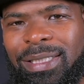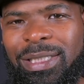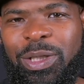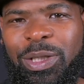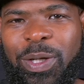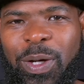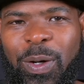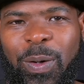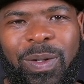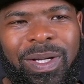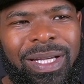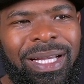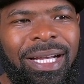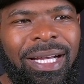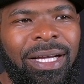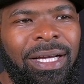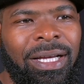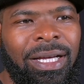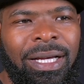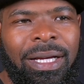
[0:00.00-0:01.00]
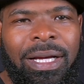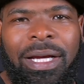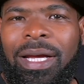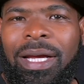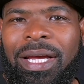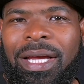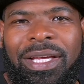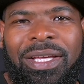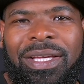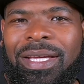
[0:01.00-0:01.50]

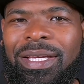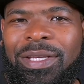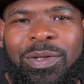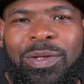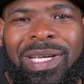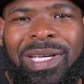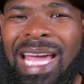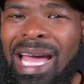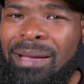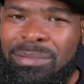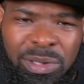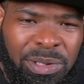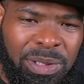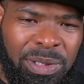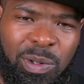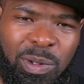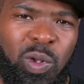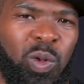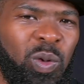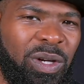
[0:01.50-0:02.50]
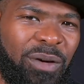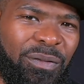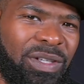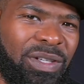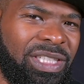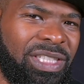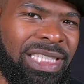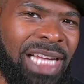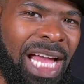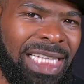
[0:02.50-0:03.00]
you capture some cool different
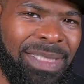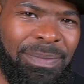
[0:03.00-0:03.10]
shots.